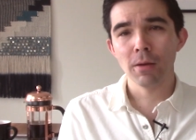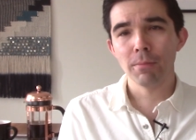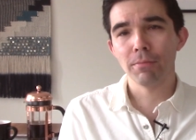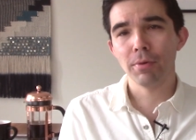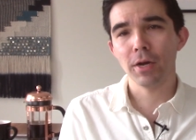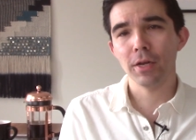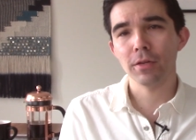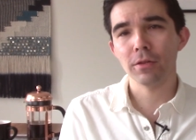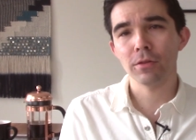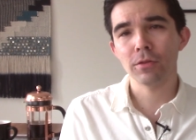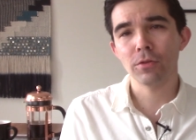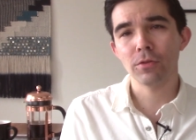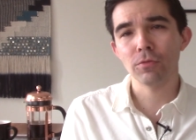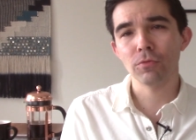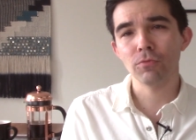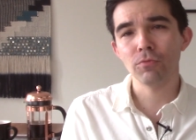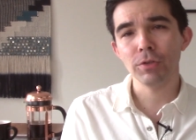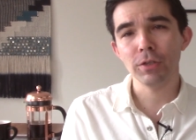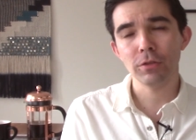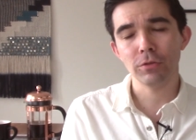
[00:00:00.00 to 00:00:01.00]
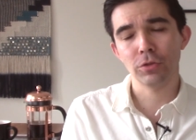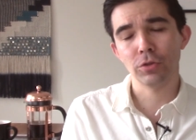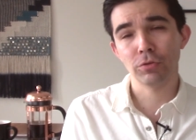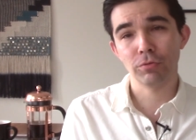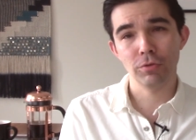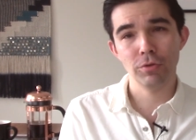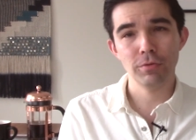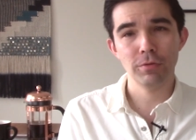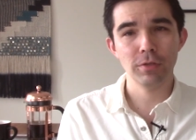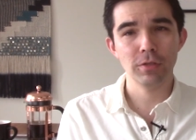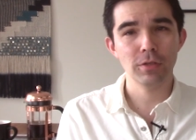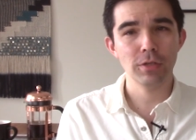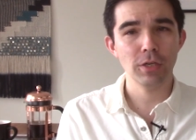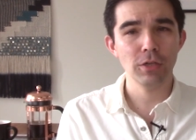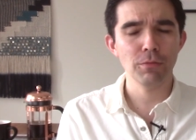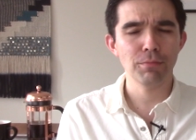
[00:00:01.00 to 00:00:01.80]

But the real truth is that